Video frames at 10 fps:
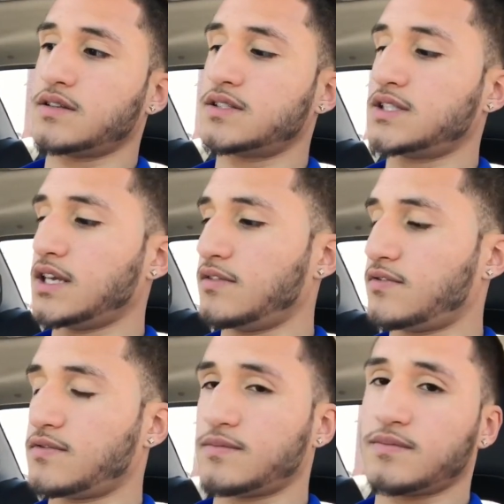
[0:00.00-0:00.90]

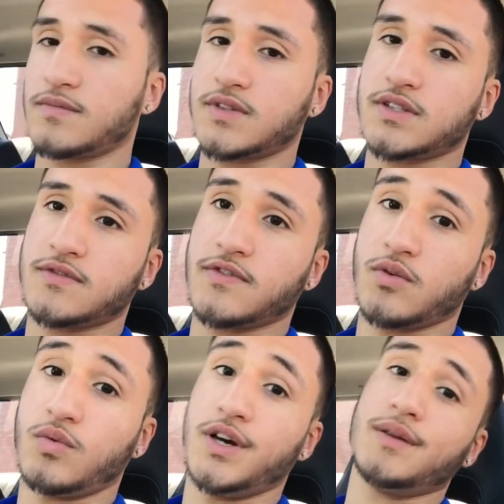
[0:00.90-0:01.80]
safe
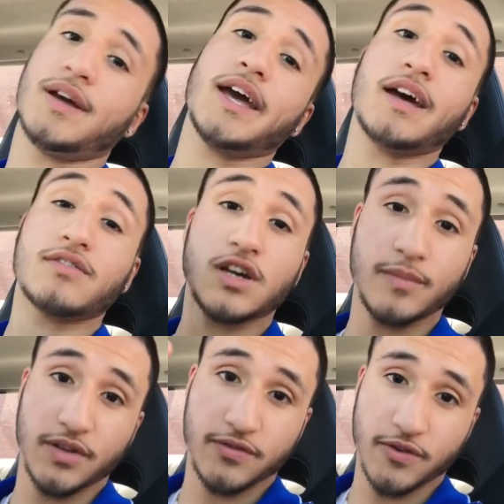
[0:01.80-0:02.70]
for what I have
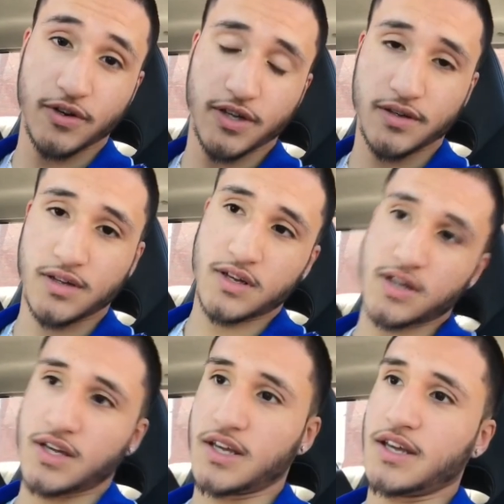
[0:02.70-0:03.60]
coming for it.
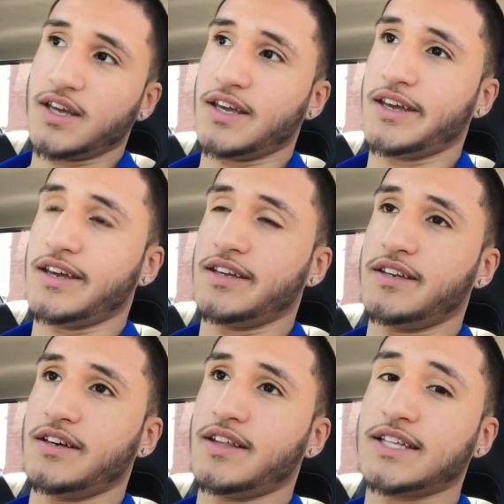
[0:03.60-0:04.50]
And
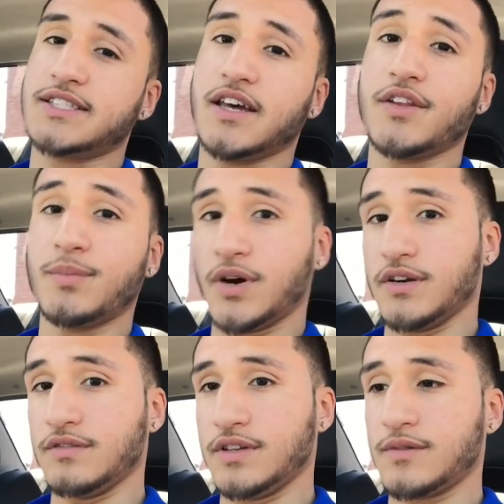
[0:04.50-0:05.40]
that's the other
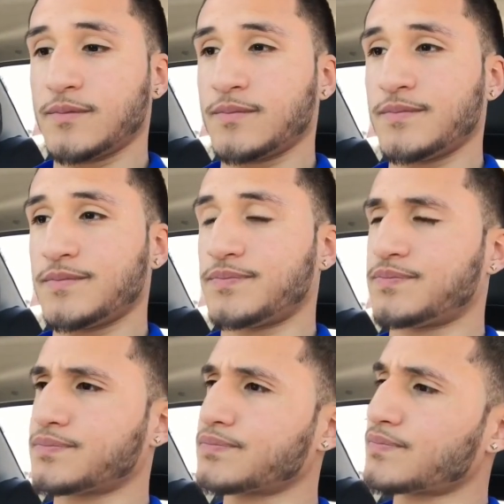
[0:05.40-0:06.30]
part of it.
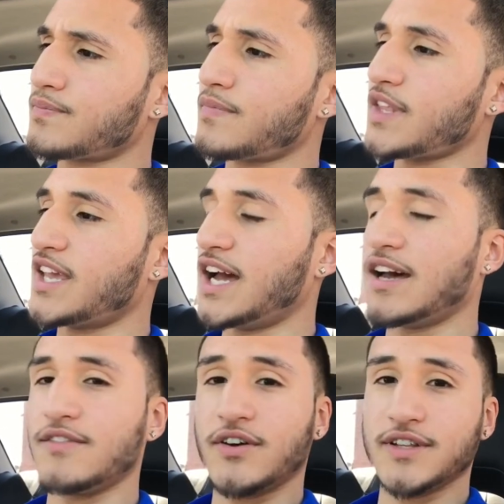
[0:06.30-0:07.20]
I
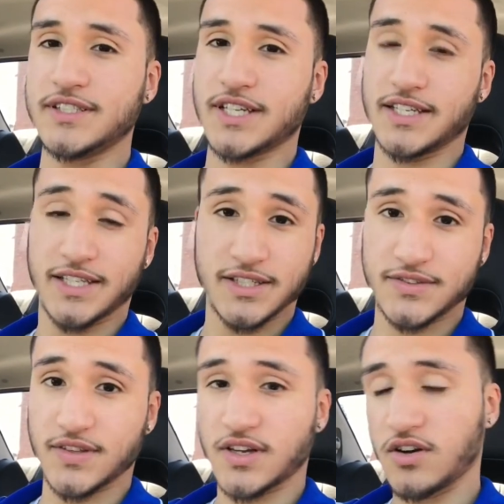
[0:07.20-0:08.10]
have all these ideas
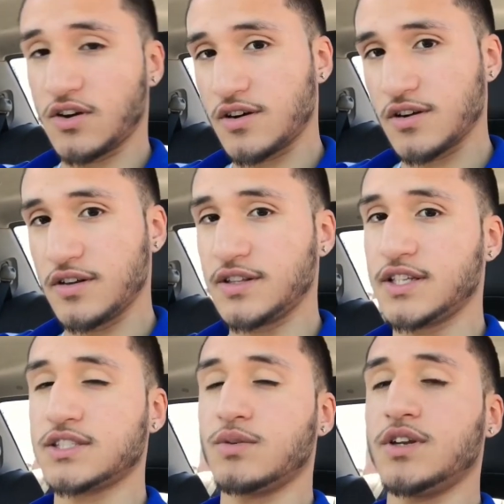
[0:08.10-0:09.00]
for the car and
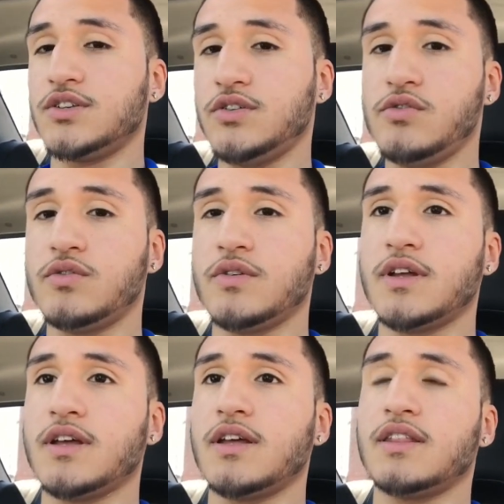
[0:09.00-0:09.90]
things I want to do,
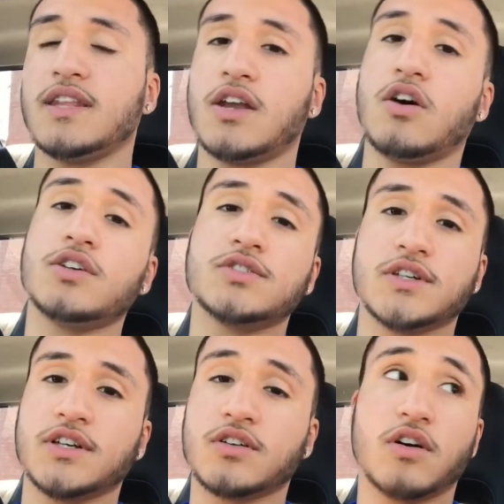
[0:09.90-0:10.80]
that also are
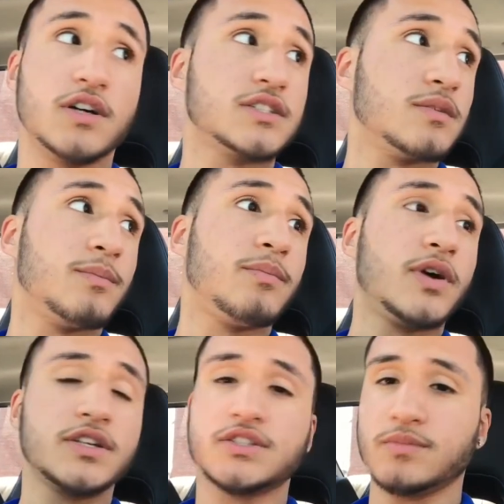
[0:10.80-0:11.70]
gonna cost a
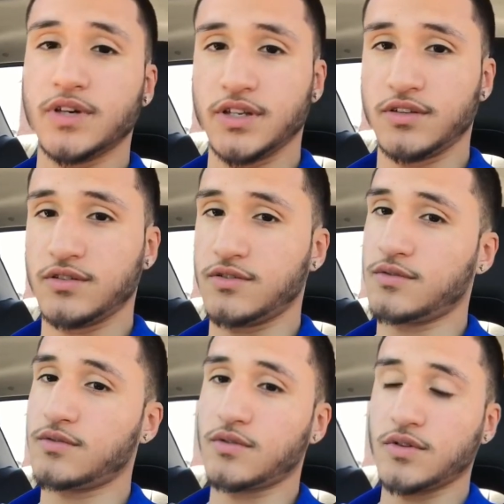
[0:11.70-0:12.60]
bunch of money. You
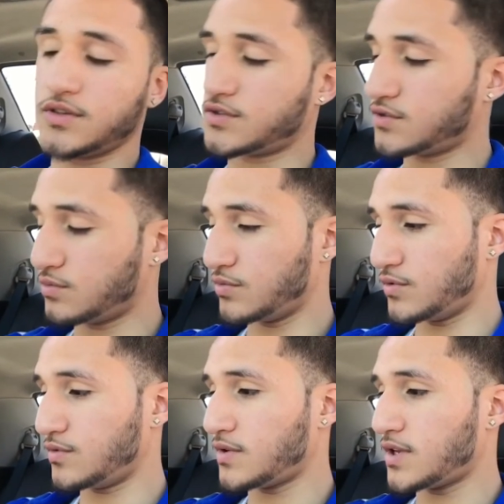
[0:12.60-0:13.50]
know, owning a Subaru,